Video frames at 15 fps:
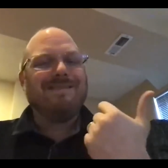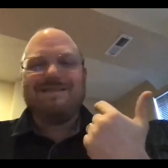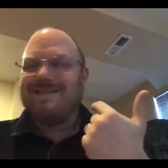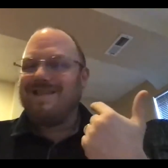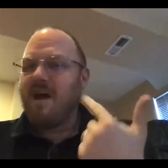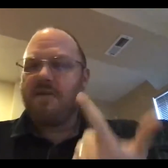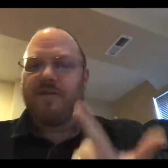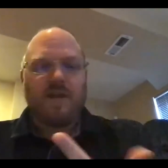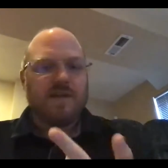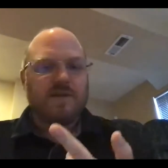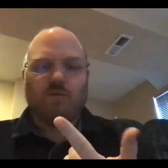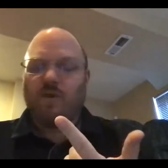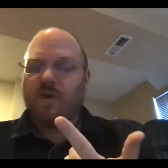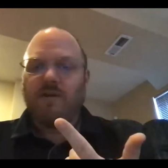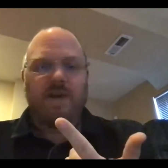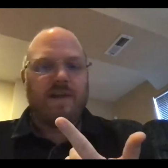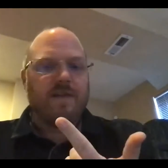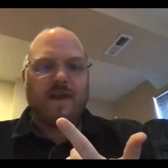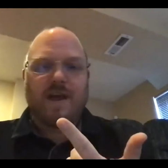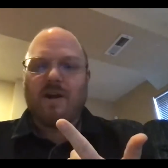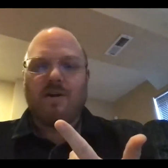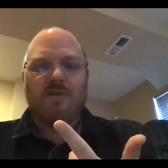Nothing's really
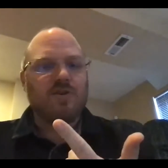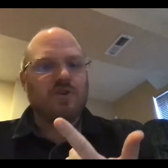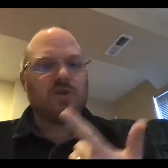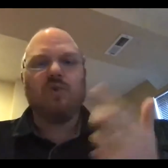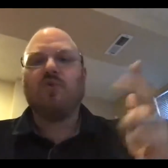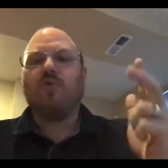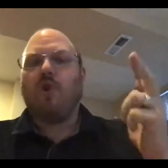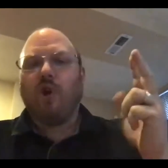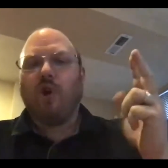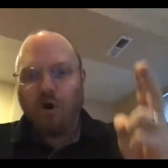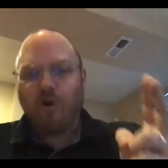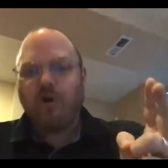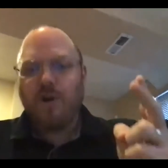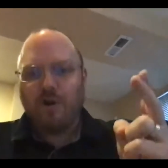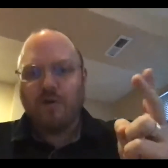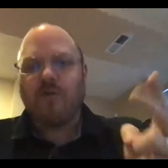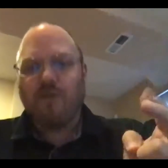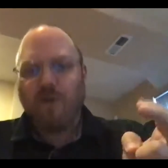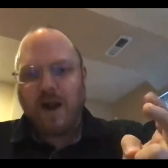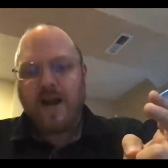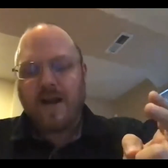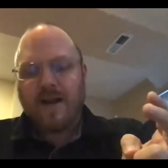there to hurt your
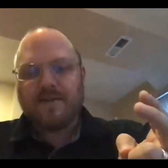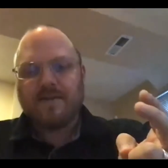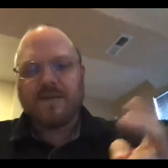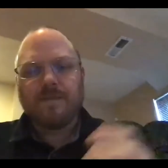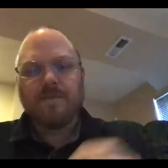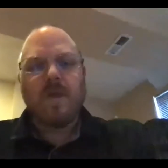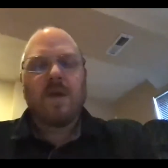grades.